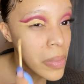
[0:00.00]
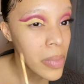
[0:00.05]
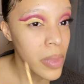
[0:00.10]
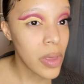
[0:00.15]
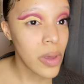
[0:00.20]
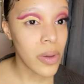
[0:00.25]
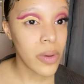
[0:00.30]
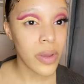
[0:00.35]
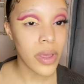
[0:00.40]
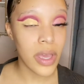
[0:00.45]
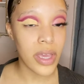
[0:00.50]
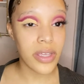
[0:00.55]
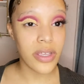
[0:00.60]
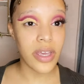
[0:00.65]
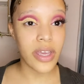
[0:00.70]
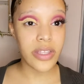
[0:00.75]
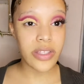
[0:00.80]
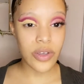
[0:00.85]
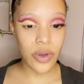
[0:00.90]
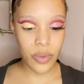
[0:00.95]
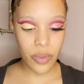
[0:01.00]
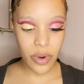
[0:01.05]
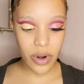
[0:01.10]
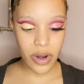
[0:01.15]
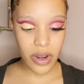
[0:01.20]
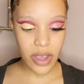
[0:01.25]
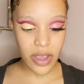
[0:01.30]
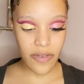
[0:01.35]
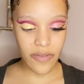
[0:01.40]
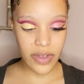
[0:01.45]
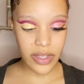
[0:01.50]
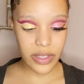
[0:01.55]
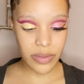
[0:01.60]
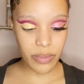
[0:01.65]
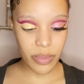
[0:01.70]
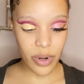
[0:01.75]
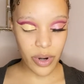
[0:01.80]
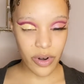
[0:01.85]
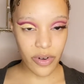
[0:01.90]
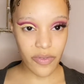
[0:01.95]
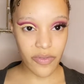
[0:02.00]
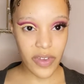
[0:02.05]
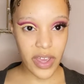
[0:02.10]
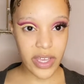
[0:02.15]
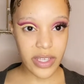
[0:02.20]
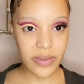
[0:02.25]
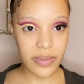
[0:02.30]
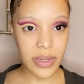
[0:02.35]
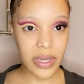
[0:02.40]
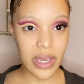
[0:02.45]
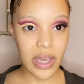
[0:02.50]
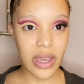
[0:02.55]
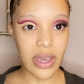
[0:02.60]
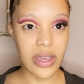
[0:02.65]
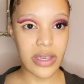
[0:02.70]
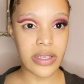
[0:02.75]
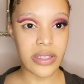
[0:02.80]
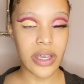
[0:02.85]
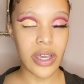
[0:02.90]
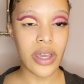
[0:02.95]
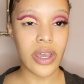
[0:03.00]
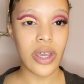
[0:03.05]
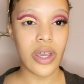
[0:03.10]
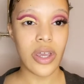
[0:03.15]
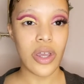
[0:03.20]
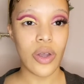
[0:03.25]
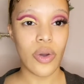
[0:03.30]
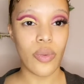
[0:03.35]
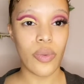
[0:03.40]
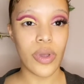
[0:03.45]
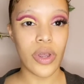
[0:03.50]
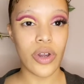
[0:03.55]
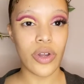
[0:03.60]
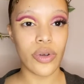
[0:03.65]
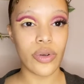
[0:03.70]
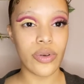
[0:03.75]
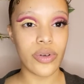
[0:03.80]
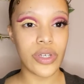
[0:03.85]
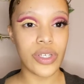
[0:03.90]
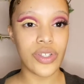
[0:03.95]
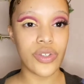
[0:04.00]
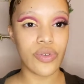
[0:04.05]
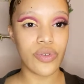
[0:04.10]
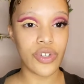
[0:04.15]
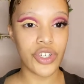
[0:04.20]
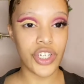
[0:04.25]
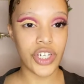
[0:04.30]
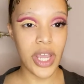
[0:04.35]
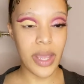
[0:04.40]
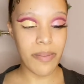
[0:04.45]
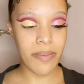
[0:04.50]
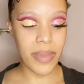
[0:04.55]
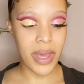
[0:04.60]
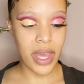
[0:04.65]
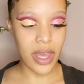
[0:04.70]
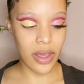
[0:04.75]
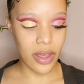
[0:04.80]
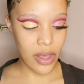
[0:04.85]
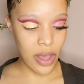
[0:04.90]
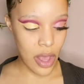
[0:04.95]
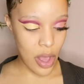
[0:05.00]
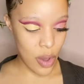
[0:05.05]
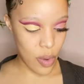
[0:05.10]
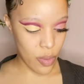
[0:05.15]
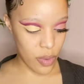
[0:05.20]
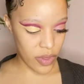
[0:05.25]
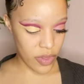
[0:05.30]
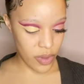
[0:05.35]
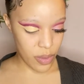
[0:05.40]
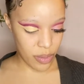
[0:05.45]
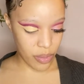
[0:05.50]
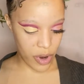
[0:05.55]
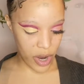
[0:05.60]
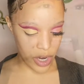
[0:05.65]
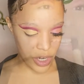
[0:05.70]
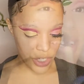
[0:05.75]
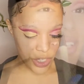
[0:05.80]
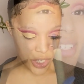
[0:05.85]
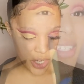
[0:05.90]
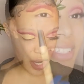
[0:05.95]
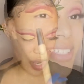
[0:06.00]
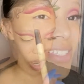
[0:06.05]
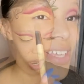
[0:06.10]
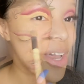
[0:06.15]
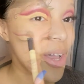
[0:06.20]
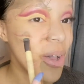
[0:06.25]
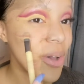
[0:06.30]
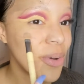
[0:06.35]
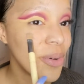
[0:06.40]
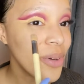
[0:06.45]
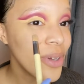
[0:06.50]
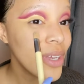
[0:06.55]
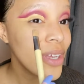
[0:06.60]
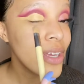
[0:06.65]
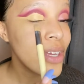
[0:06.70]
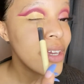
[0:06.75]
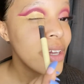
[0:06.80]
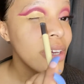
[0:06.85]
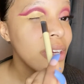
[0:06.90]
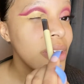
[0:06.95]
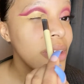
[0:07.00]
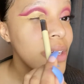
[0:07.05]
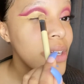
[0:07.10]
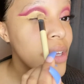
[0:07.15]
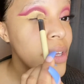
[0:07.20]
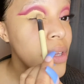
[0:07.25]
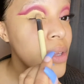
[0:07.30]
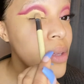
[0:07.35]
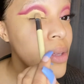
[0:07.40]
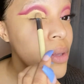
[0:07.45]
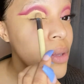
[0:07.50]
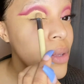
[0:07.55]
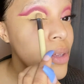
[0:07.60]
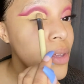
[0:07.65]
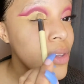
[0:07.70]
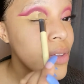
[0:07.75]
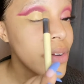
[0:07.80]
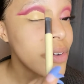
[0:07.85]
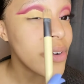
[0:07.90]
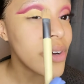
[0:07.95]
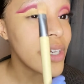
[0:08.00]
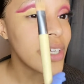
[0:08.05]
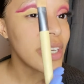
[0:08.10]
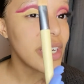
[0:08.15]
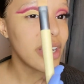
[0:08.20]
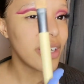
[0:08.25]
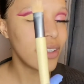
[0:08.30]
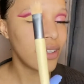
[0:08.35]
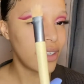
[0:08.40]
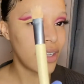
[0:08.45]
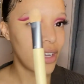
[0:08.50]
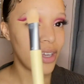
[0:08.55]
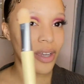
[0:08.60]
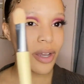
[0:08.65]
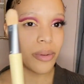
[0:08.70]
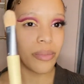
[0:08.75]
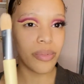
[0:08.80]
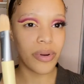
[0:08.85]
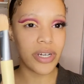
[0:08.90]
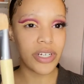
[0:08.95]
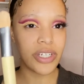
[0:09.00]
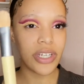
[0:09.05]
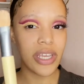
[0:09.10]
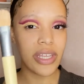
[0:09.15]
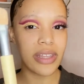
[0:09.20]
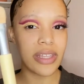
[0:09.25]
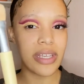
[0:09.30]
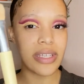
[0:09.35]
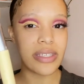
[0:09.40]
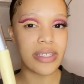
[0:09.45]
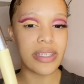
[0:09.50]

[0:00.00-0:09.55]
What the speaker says: Okay, and don't worry if it's perfect because we are going to shape it with a brush. So you're going to get like a brush like this.